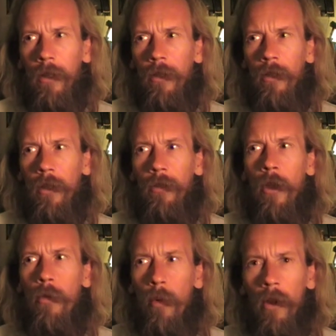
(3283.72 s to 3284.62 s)
You know,
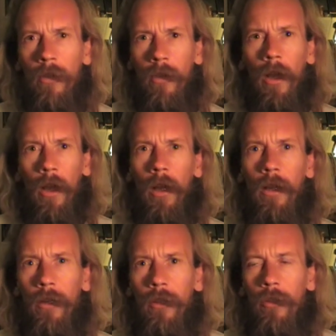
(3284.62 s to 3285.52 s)
no wonder
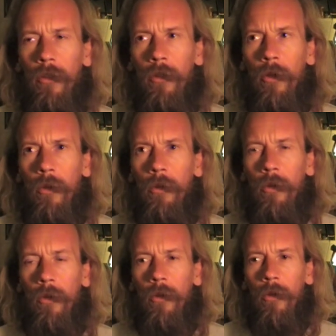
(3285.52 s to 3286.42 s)
you
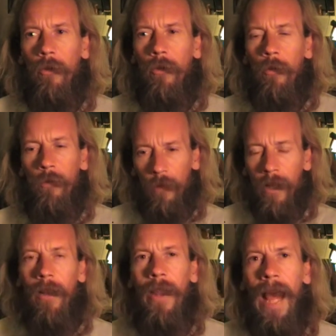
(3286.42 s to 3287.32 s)

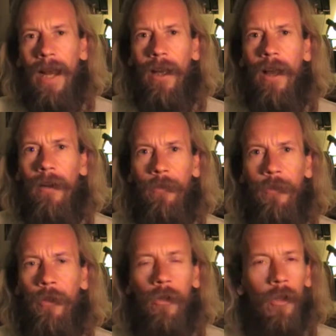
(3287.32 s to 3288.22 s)
feel that loved.
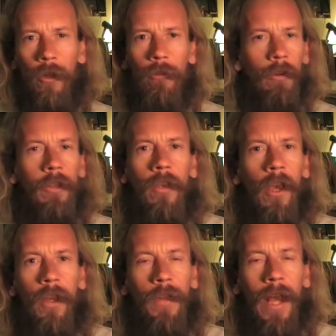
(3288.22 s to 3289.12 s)
You're going to
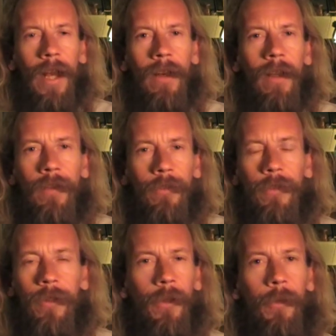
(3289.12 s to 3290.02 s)
return that love.
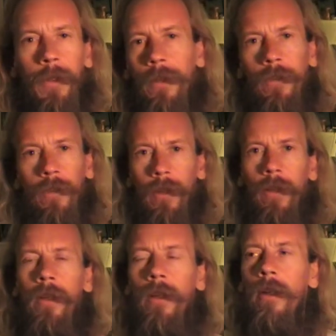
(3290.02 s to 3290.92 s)
You know, it's
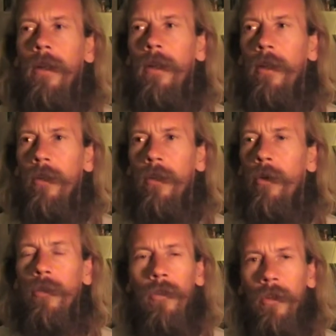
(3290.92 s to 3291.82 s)
of
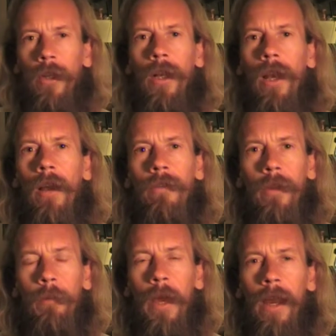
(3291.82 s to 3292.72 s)
course you're going to love
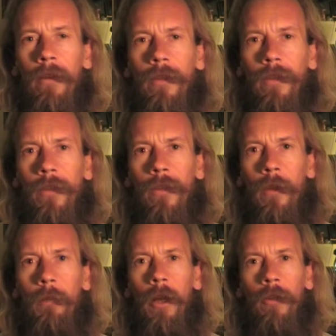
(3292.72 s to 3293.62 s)
your parents
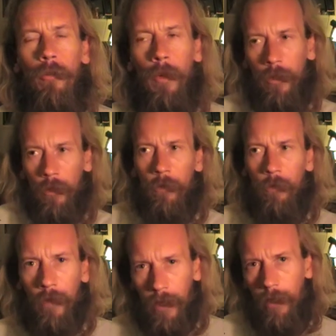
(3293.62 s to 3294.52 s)
so much when you
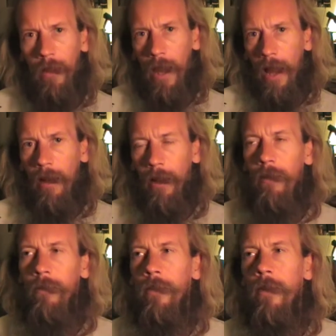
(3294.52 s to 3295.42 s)
feel that
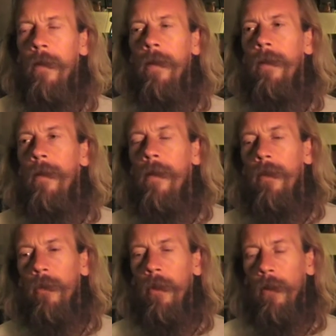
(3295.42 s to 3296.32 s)
loved.
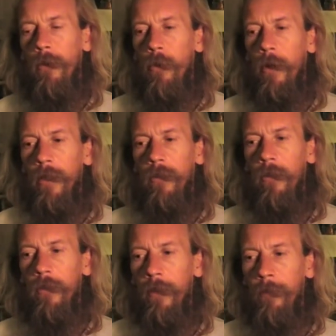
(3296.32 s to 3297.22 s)
So that was quite
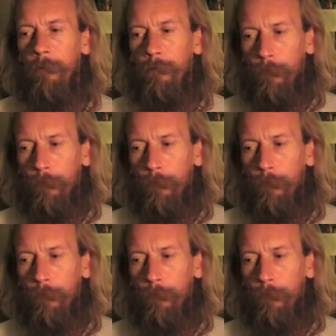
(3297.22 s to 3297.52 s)
interesting.